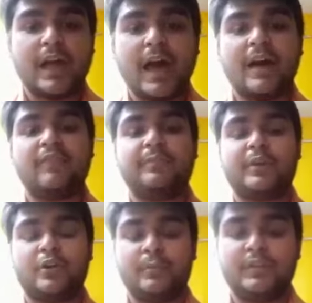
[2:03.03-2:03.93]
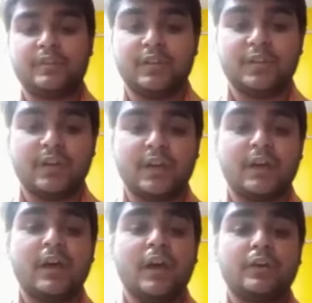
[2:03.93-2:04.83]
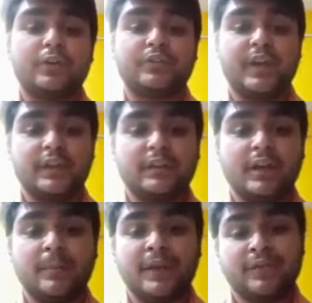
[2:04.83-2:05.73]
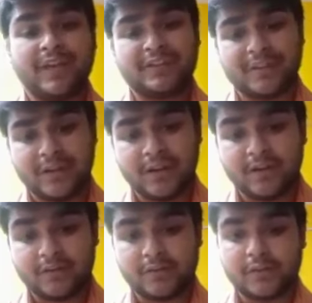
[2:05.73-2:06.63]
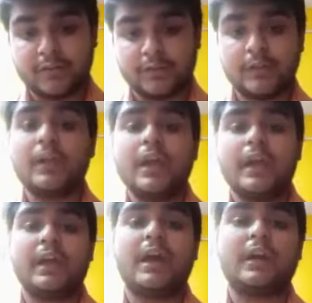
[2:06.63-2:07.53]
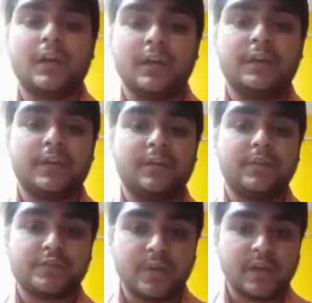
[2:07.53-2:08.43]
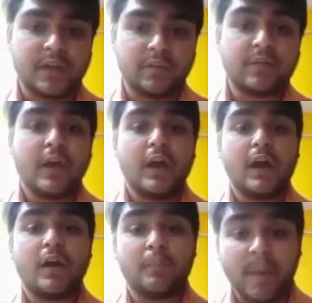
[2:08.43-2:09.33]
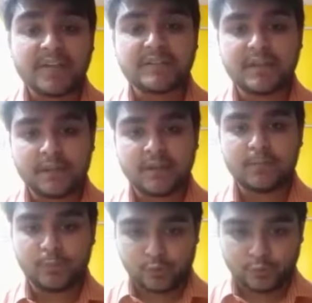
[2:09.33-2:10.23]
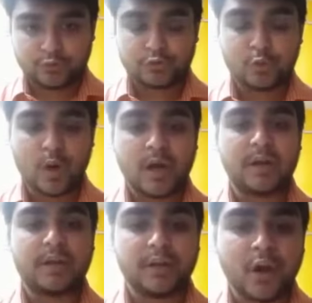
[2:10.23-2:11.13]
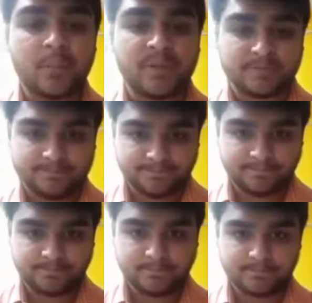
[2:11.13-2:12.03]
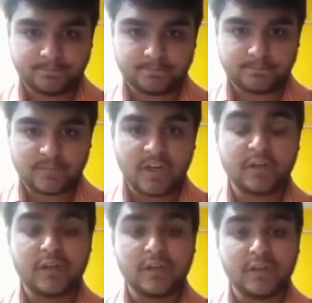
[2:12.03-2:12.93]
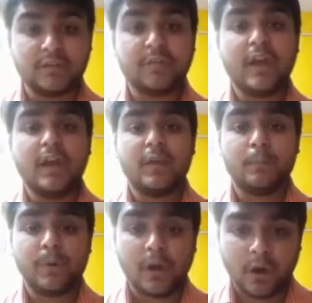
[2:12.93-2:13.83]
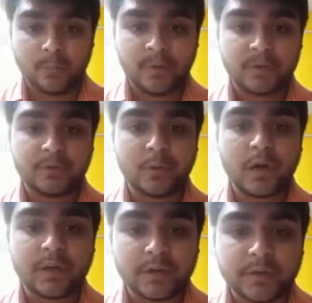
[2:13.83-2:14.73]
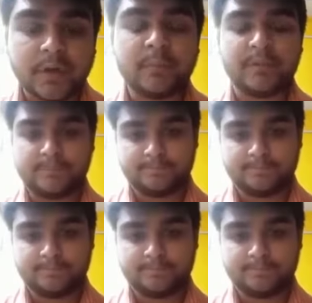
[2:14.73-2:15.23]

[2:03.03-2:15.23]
have promised India to set their manufacturing concern in our country, which will give a much needed boost to our economy. It will give employment to our economy.